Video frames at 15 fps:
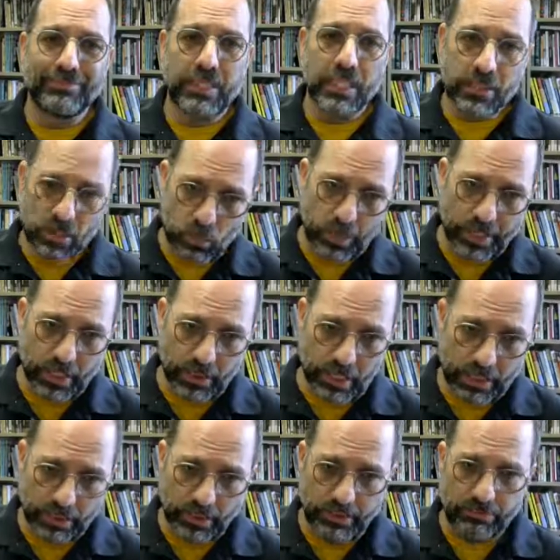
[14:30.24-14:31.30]
This is quite
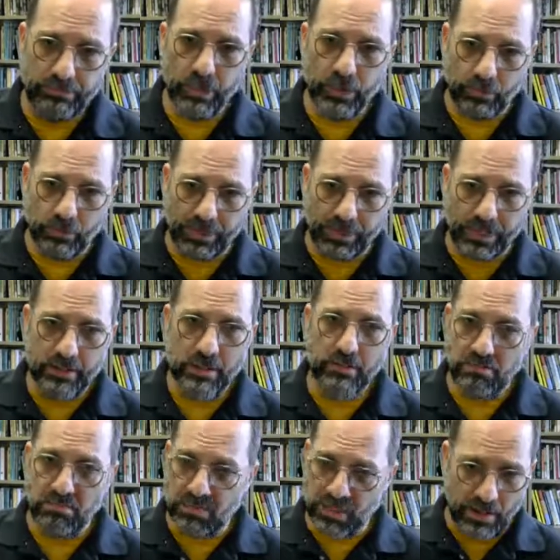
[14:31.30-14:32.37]
unlikely, no
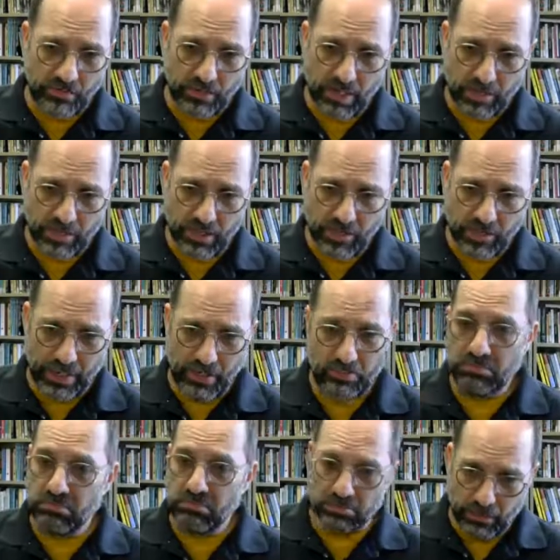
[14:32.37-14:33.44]
offense. It's never happened to
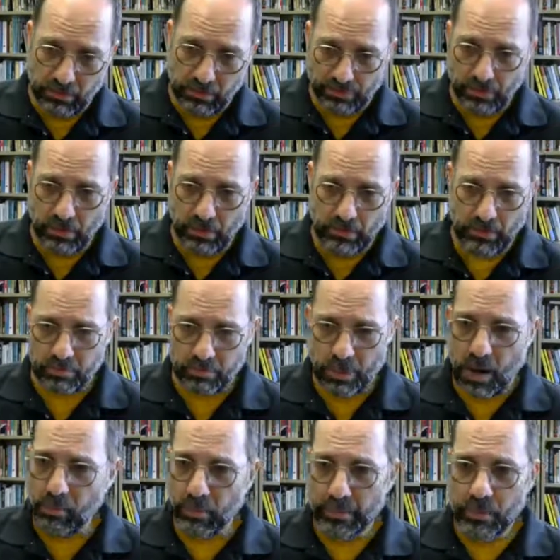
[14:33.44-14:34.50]
me, so it
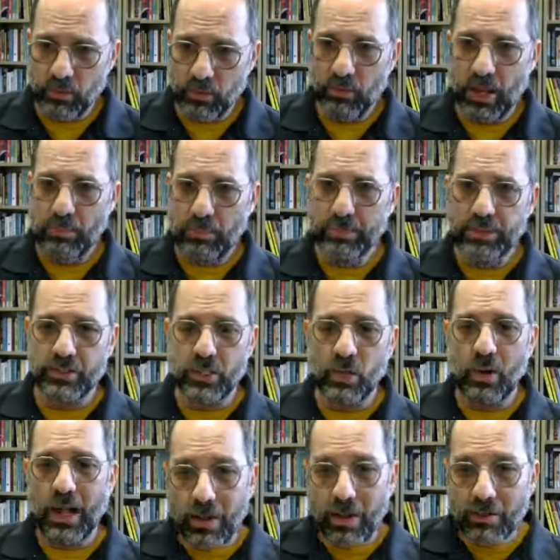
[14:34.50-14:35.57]
probably won't happen to
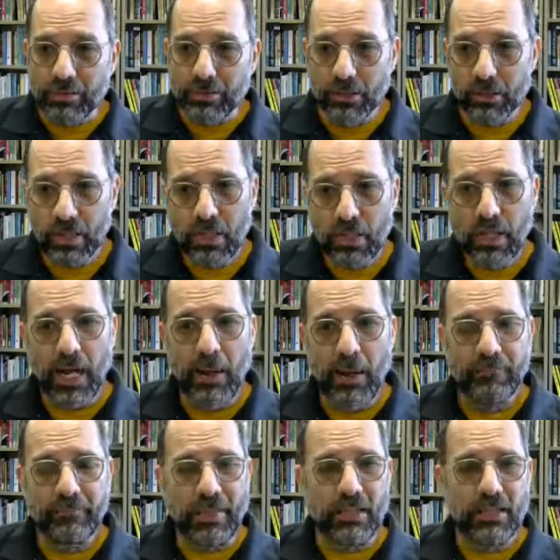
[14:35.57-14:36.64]
you. However,
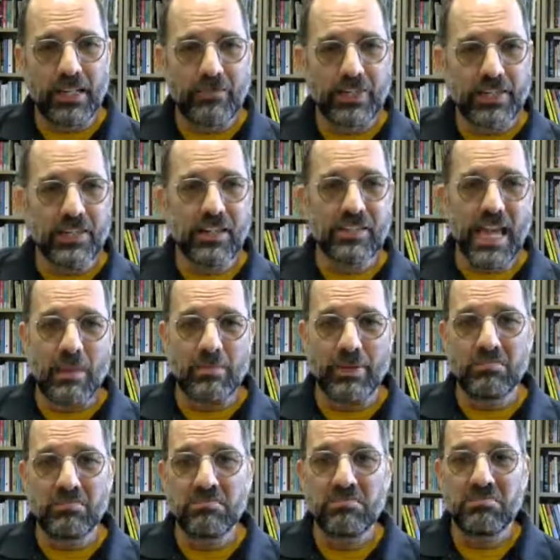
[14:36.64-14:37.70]
if it does
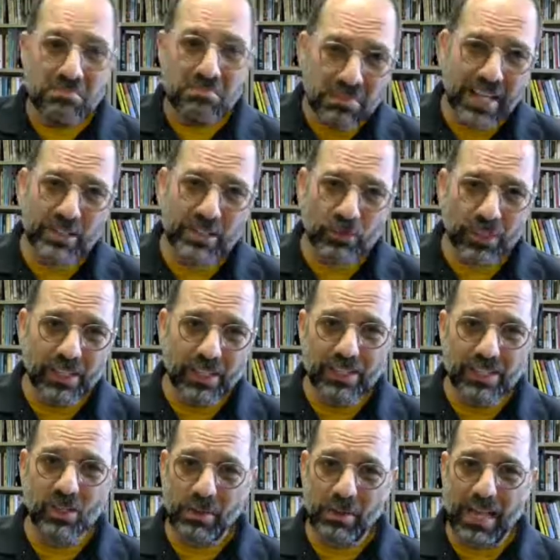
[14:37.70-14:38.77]
happen, it's really
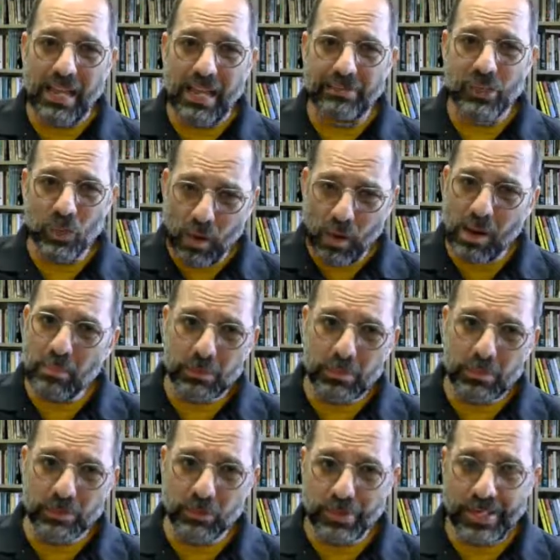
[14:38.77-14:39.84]
not so bad. You want
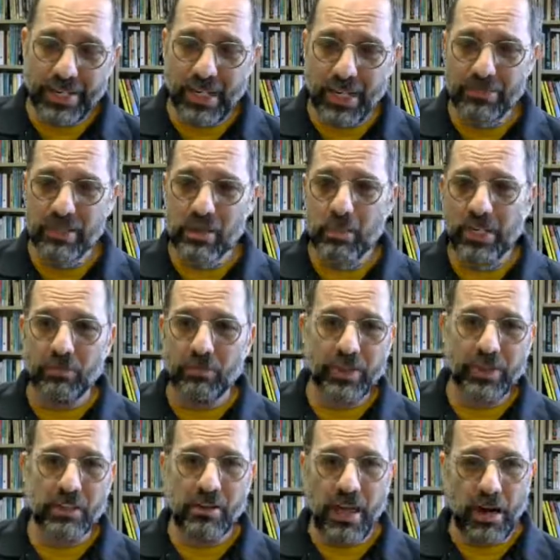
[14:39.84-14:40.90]
people to read it. If someone can
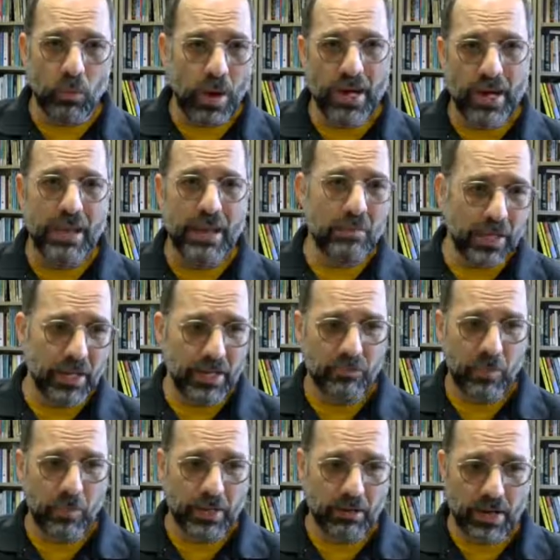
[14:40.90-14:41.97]
figure out a way to make
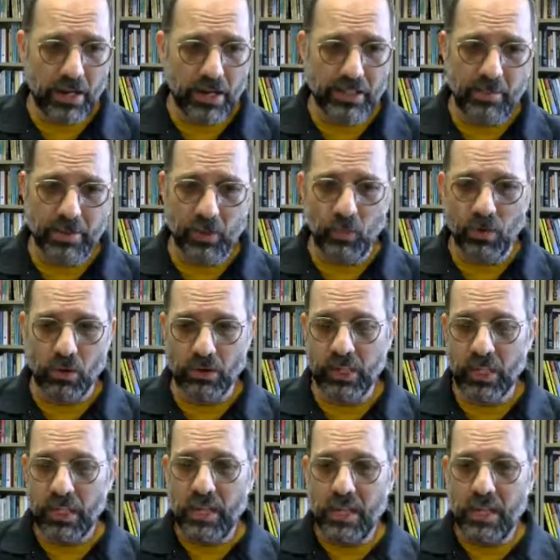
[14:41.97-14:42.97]
money from your academic work